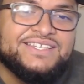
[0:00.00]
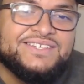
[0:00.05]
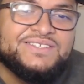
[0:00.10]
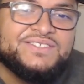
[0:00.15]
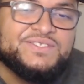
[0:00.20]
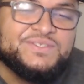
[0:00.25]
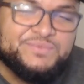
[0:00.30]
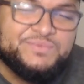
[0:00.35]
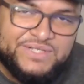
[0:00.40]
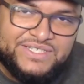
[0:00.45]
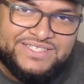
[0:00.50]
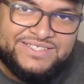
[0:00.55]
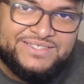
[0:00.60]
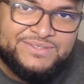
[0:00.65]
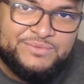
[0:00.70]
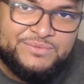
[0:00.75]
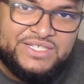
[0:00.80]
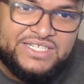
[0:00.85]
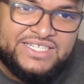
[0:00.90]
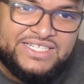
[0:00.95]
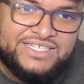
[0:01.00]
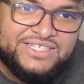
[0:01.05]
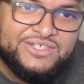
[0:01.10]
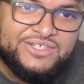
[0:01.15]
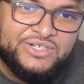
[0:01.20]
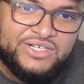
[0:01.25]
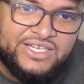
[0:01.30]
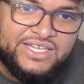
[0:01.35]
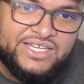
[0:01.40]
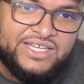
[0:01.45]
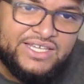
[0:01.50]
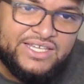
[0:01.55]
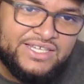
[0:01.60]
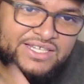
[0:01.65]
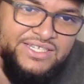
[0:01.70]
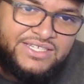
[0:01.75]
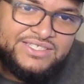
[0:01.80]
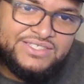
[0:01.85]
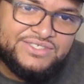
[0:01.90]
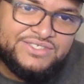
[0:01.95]
speaks to me, okay?
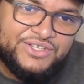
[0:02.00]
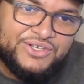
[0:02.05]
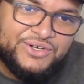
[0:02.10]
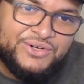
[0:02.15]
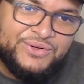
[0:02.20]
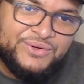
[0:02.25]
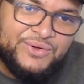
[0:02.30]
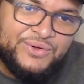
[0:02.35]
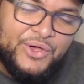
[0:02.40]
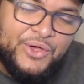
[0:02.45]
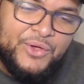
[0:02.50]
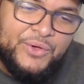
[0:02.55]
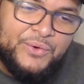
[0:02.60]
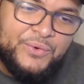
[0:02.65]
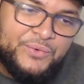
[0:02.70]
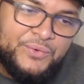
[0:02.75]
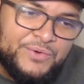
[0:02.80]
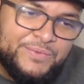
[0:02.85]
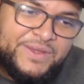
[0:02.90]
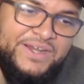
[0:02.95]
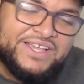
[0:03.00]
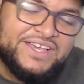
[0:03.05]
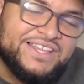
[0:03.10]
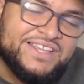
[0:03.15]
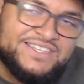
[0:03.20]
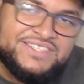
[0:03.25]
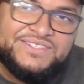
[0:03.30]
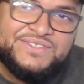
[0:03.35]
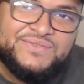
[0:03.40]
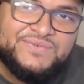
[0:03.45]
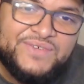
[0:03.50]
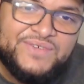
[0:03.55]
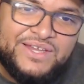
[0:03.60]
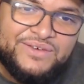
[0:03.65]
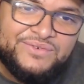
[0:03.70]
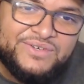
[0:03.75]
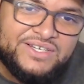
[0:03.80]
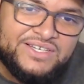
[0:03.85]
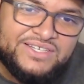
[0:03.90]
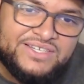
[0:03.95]
So we better get into
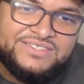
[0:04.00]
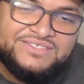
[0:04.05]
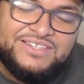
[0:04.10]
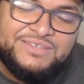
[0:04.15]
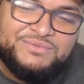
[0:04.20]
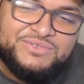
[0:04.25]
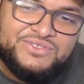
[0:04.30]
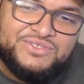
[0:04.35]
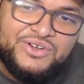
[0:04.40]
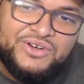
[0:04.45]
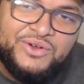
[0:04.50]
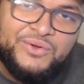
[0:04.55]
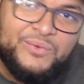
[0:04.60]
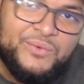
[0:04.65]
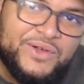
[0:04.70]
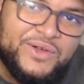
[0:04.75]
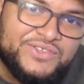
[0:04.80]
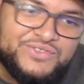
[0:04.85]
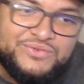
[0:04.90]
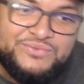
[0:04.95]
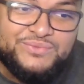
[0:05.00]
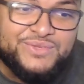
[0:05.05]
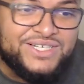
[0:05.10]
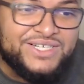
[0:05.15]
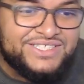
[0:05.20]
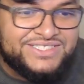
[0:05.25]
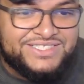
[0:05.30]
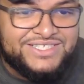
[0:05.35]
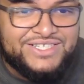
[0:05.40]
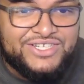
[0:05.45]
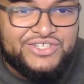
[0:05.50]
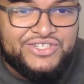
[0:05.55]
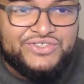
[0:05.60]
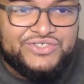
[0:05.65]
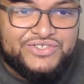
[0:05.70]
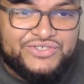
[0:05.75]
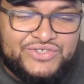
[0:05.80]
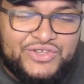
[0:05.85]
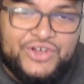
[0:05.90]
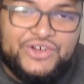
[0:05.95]
favorite because I've been talking way too much.
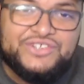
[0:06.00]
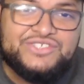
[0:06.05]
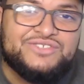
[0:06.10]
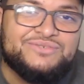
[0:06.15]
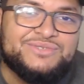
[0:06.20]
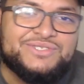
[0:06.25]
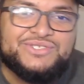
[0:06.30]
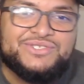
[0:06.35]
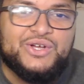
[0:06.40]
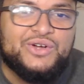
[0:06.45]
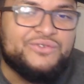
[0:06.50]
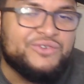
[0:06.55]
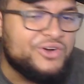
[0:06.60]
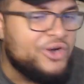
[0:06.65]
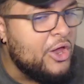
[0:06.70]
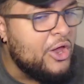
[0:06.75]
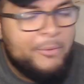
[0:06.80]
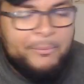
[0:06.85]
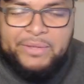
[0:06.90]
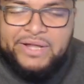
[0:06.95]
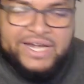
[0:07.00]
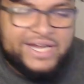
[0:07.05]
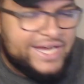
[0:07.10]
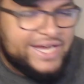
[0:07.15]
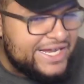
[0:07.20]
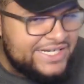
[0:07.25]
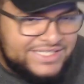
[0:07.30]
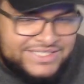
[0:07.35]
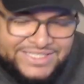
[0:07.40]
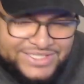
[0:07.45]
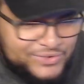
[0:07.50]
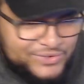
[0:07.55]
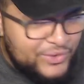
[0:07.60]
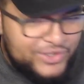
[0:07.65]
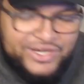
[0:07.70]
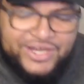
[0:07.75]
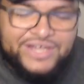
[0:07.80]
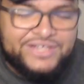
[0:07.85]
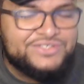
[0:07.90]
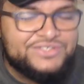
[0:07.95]
The song's almost over, but I kind of didn't
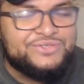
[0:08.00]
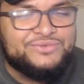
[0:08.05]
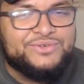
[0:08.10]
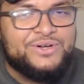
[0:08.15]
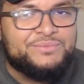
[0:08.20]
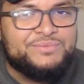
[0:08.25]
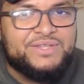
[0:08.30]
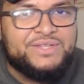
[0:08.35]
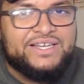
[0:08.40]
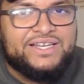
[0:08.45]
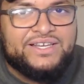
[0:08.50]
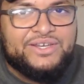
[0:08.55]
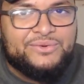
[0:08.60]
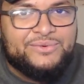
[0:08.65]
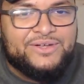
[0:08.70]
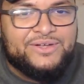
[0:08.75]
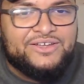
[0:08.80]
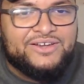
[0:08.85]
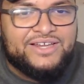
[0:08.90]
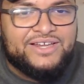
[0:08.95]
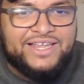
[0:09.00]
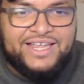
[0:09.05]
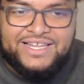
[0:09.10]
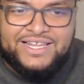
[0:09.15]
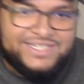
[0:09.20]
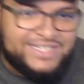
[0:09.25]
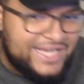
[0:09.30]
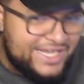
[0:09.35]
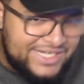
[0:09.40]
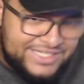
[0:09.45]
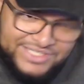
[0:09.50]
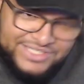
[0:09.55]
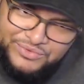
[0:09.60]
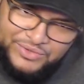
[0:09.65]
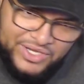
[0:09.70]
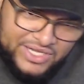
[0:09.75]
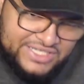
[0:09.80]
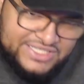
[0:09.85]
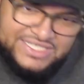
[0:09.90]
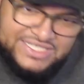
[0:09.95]
want to interrupt it anyway, okay? I kind of didn't
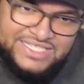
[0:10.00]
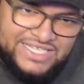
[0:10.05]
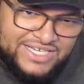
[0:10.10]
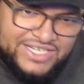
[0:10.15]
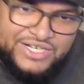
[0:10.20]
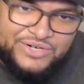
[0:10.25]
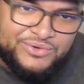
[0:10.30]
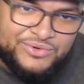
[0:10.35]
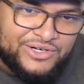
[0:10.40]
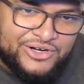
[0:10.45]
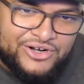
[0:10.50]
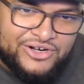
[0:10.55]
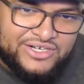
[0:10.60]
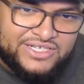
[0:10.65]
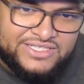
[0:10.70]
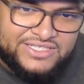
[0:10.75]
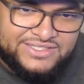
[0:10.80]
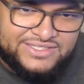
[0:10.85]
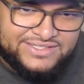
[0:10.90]
want to just cut it regardless.